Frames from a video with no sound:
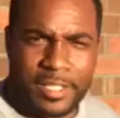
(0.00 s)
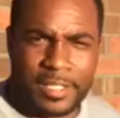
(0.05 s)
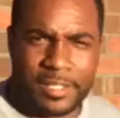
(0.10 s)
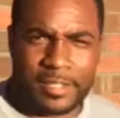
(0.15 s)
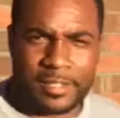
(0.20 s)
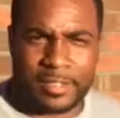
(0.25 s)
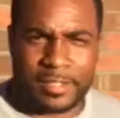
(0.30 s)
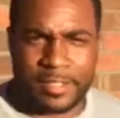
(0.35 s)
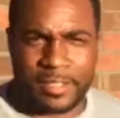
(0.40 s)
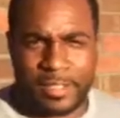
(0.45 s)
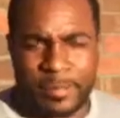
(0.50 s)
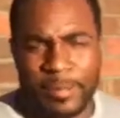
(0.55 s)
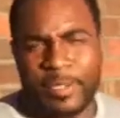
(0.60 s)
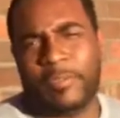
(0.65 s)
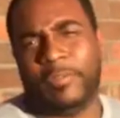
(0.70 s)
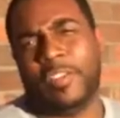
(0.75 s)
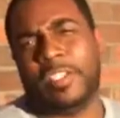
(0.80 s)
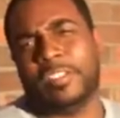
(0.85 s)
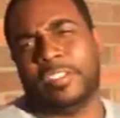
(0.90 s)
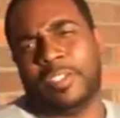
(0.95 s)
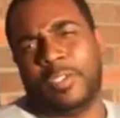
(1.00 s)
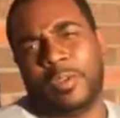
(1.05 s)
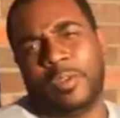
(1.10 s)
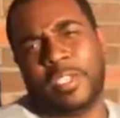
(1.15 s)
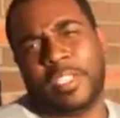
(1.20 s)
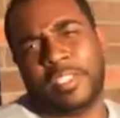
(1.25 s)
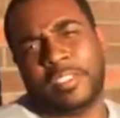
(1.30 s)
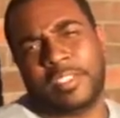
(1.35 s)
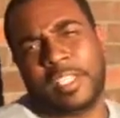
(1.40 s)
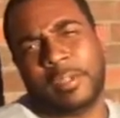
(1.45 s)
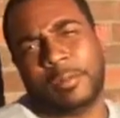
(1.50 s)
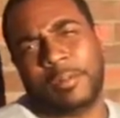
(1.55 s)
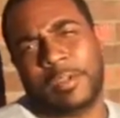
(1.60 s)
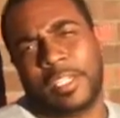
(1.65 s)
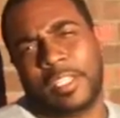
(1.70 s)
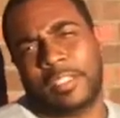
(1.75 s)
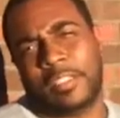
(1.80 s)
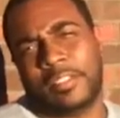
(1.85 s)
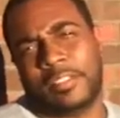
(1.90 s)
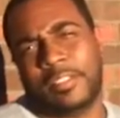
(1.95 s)
is to be physical against a
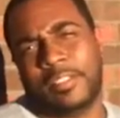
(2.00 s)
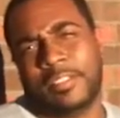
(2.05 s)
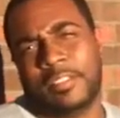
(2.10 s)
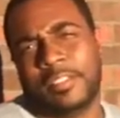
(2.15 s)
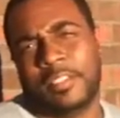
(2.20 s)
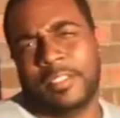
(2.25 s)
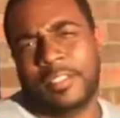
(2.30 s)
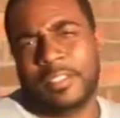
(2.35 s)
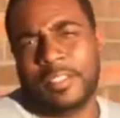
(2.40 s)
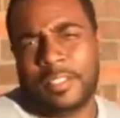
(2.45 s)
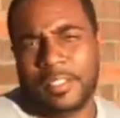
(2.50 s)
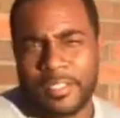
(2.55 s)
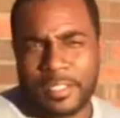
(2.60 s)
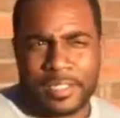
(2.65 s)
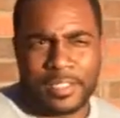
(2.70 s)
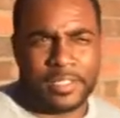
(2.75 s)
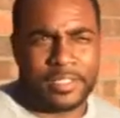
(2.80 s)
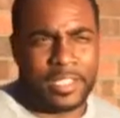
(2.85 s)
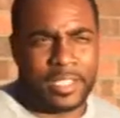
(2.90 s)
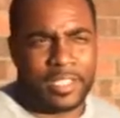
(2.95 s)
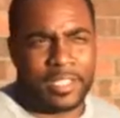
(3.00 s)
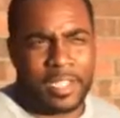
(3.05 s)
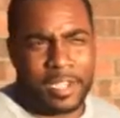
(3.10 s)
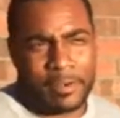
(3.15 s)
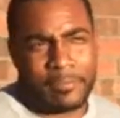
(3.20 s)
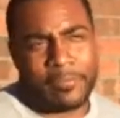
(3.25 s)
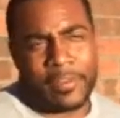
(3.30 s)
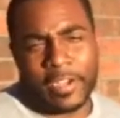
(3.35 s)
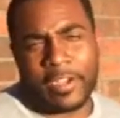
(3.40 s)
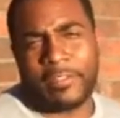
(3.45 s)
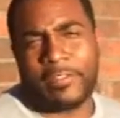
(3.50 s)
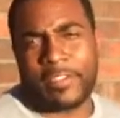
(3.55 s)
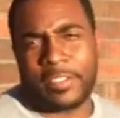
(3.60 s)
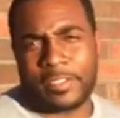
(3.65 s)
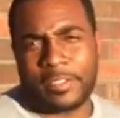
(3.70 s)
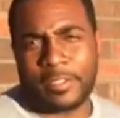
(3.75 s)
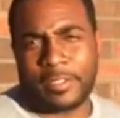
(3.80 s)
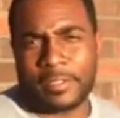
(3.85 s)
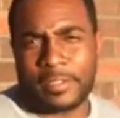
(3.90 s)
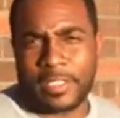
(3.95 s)
run because they, they are a very
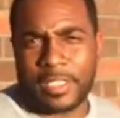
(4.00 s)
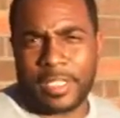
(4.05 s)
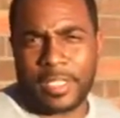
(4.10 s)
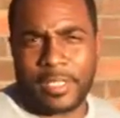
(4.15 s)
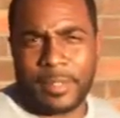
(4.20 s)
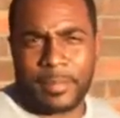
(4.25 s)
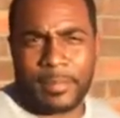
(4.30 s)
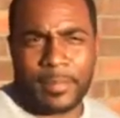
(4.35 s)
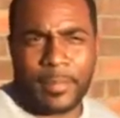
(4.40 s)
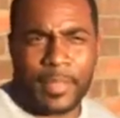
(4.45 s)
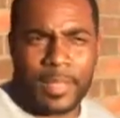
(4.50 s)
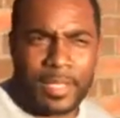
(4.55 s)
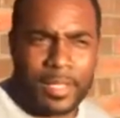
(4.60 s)
physical team.